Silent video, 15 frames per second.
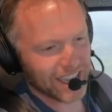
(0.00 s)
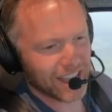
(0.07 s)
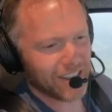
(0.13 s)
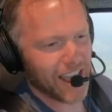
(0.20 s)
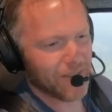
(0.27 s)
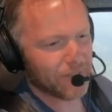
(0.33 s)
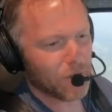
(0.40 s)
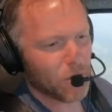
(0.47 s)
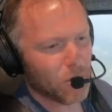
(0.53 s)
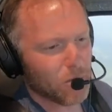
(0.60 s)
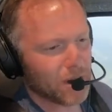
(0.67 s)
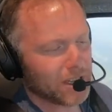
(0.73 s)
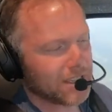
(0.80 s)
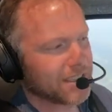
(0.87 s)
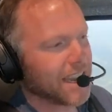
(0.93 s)
that fuel,
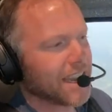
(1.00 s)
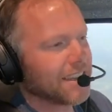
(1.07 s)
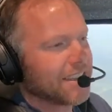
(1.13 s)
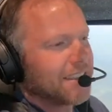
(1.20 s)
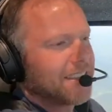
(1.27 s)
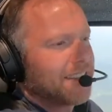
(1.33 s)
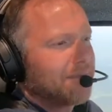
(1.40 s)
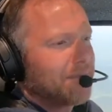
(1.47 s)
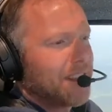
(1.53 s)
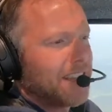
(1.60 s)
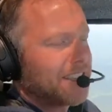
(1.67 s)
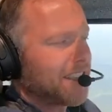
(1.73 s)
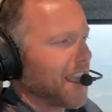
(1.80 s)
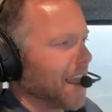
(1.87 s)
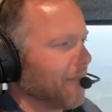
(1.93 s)
it sets, it's
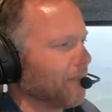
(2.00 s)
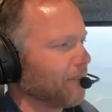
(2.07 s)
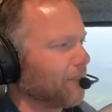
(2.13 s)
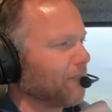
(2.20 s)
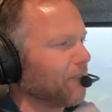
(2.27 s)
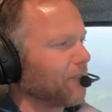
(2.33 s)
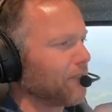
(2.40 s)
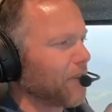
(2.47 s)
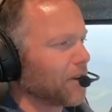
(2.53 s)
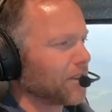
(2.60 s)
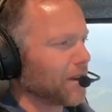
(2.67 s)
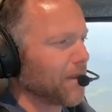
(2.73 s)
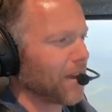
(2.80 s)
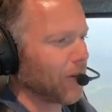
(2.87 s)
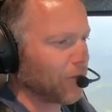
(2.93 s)
that first
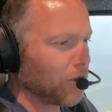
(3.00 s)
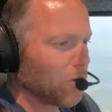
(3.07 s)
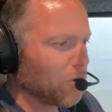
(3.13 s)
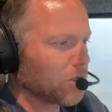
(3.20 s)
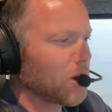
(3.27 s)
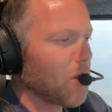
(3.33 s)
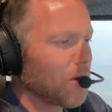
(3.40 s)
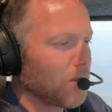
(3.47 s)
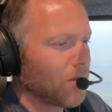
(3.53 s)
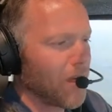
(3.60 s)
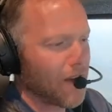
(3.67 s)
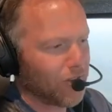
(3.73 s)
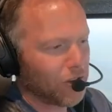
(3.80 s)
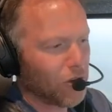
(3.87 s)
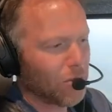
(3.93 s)
amount of fuel is going through
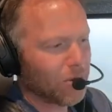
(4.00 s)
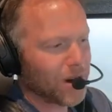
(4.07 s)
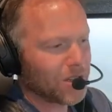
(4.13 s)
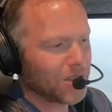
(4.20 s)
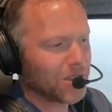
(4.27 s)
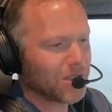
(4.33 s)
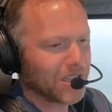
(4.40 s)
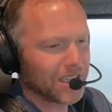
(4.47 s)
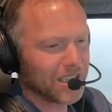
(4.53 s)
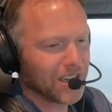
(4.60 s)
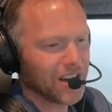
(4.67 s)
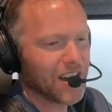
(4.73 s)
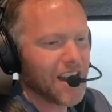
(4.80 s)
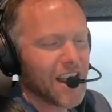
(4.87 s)
that fuel pressure sensor